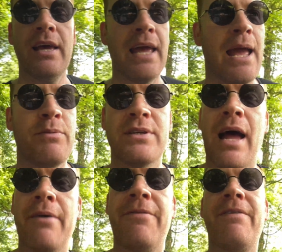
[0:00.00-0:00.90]
It was
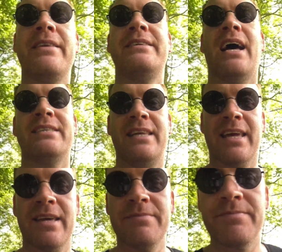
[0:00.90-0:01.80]

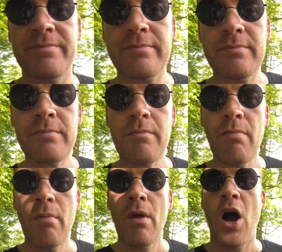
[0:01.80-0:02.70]
fantastic.
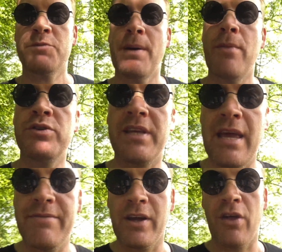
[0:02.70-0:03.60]
I spent most of the
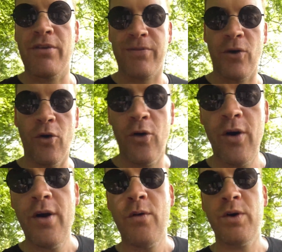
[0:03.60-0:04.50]
evening on the floor
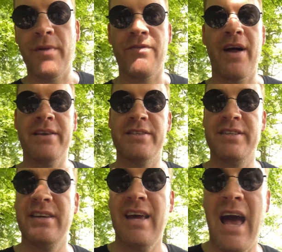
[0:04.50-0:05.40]
with my friends,
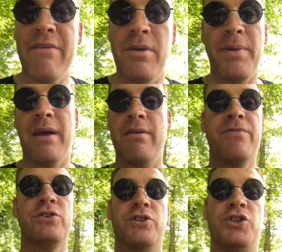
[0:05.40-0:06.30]
having a beer in
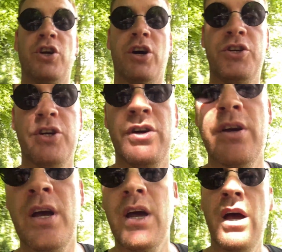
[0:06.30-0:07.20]
front of the church.
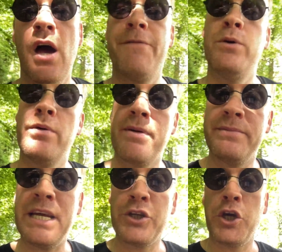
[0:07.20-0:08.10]
A few of them
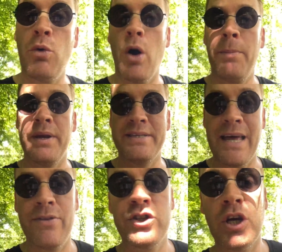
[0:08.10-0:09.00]
did queue up and
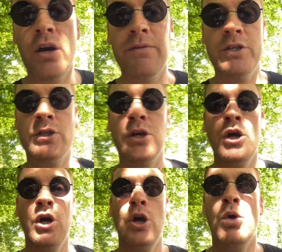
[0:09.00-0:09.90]
attend the service,
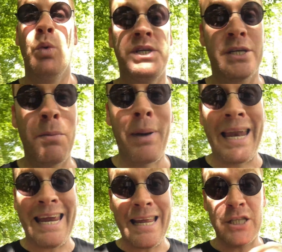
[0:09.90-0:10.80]
which is
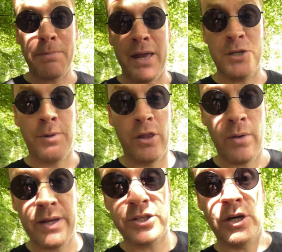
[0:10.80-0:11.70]
completely in Spanish, by the
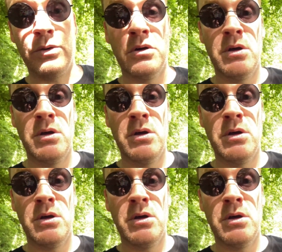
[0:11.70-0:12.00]
way, so